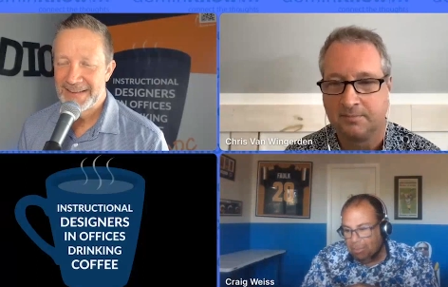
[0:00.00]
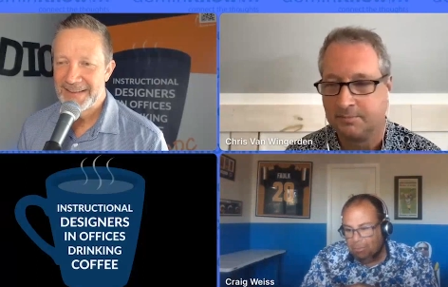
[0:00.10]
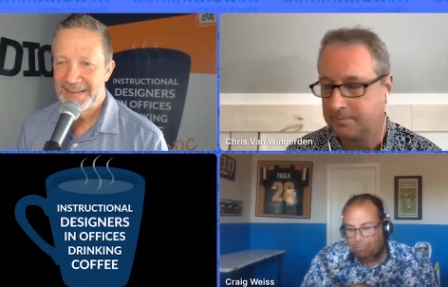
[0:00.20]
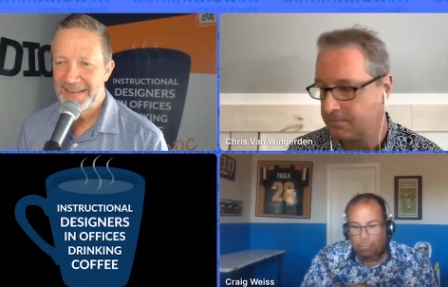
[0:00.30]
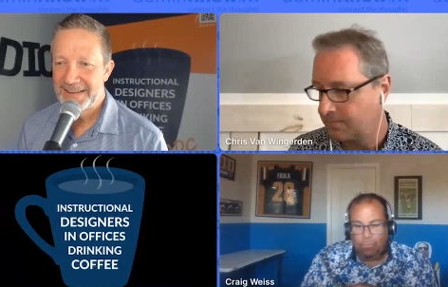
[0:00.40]

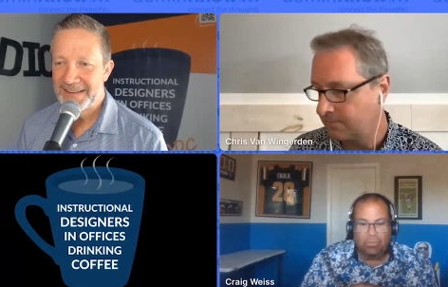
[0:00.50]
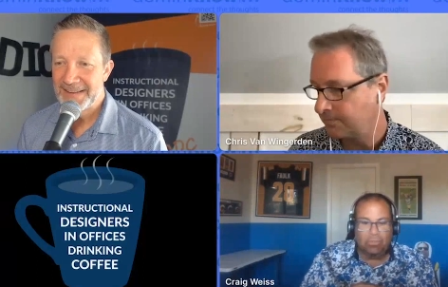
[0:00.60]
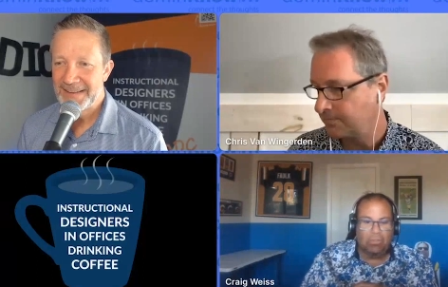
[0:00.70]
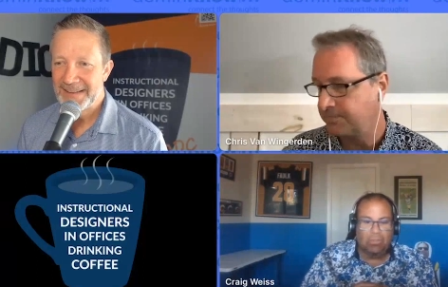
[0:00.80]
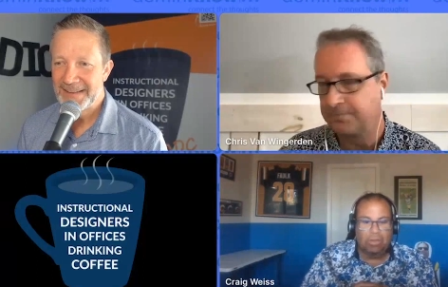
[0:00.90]
Speaker 1: beautiful
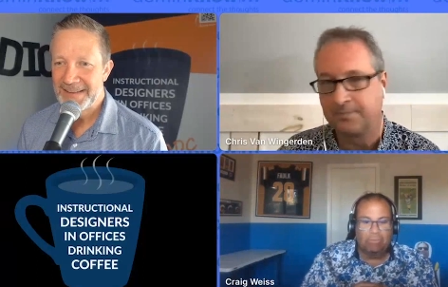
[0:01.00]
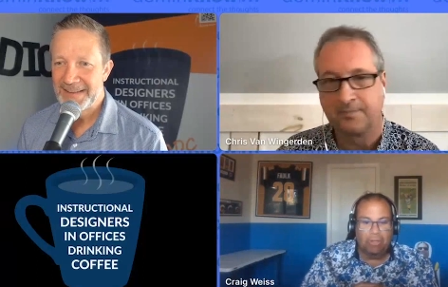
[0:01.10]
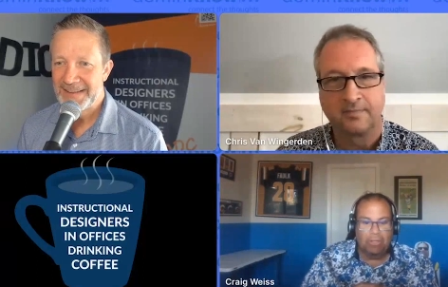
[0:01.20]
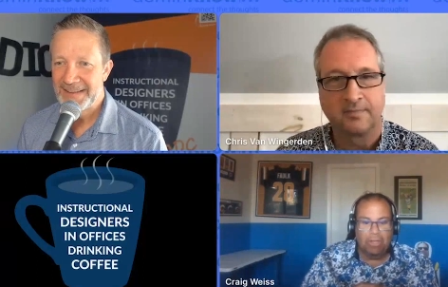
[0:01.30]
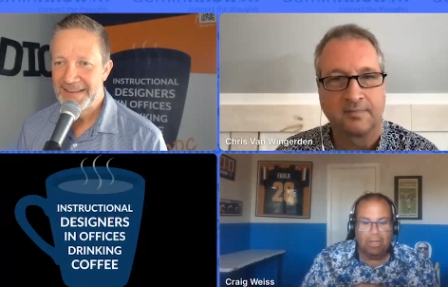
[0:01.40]

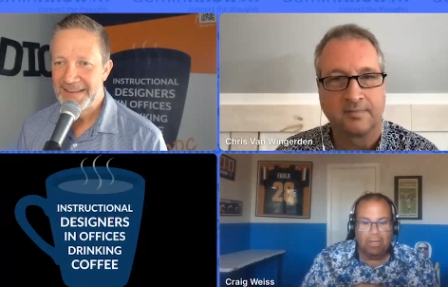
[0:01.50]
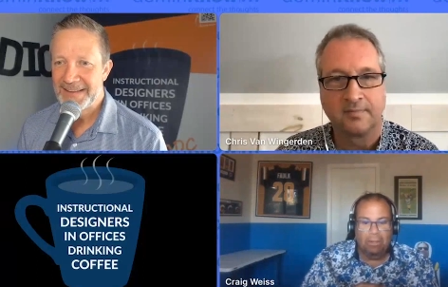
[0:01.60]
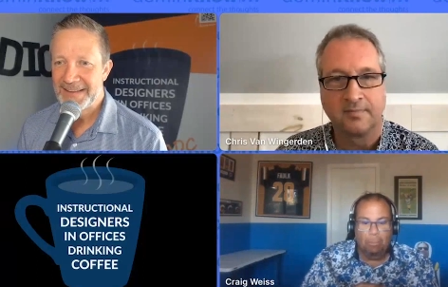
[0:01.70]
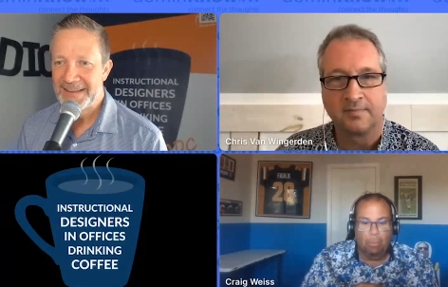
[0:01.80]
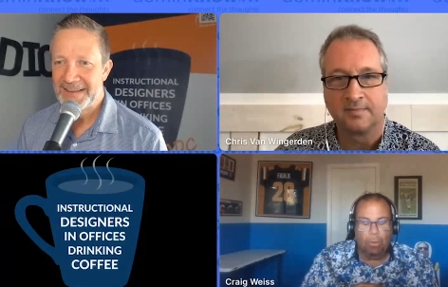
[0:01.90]
seven ten in
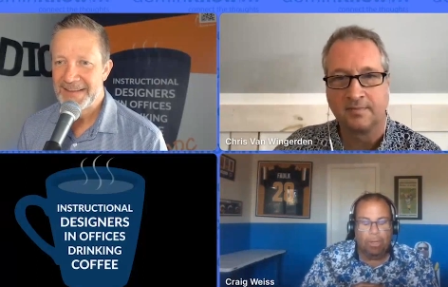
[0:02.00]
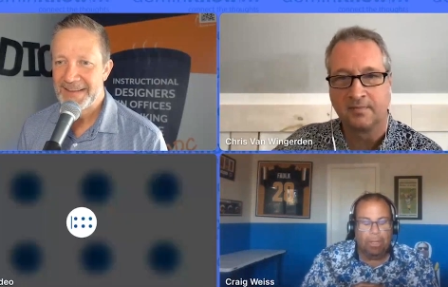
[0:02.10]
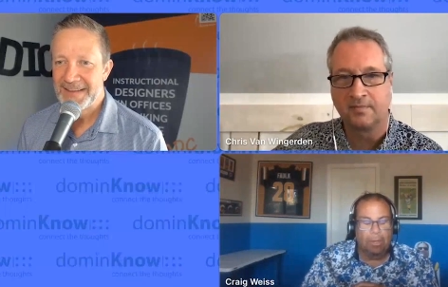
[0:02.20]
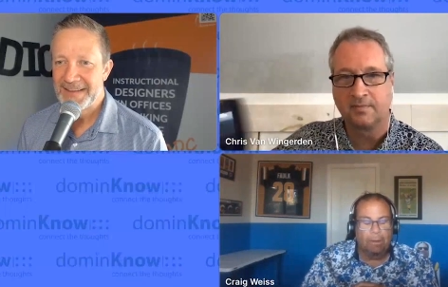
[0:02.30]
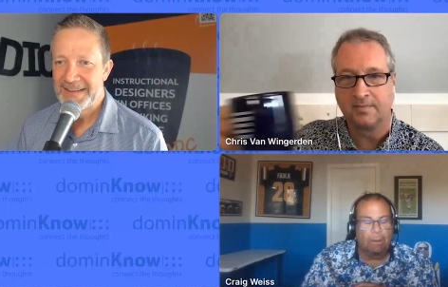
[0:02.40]
the
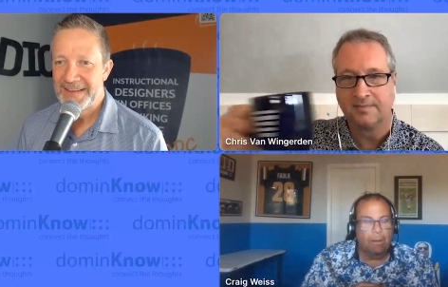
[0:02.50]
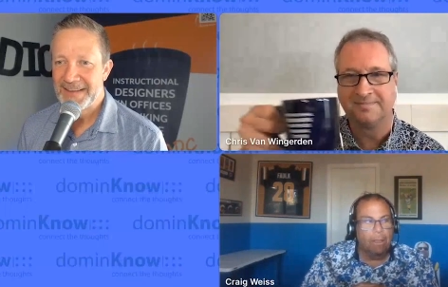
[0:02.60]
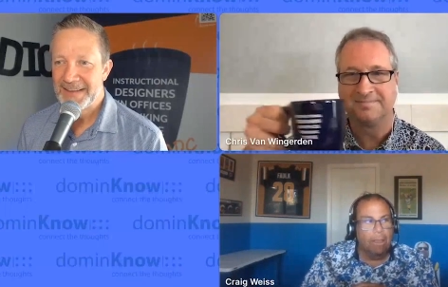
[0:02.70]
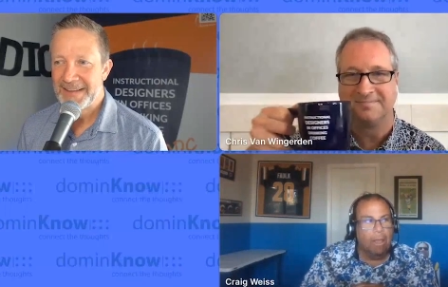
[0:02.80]
morning here.